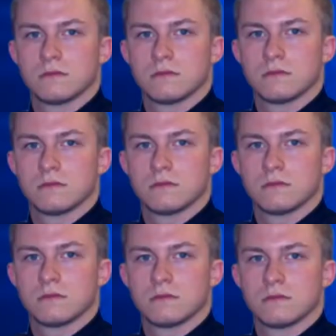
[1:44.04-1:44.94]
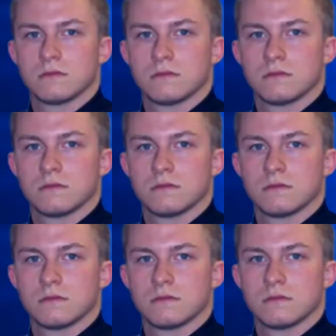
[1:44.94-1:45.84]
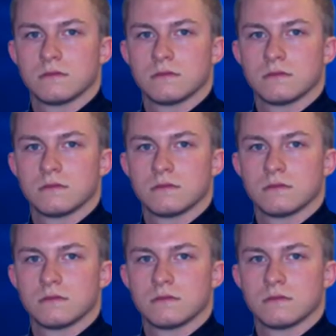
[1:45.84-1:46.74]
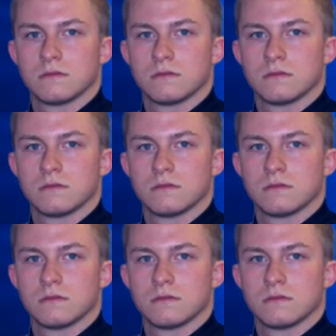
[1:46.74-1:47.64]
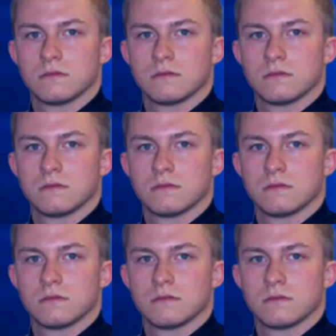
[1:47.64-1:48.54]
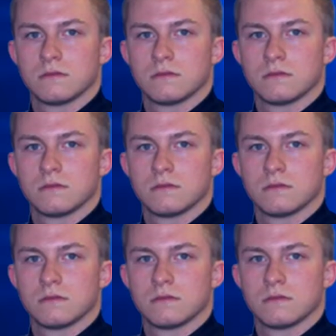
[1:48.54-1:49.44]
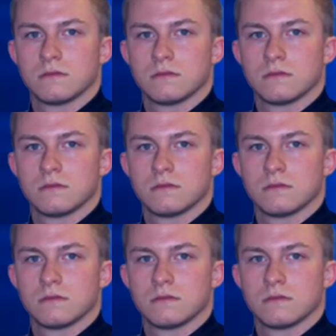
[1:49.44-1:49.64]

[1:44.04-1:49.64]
The person shown says nothing.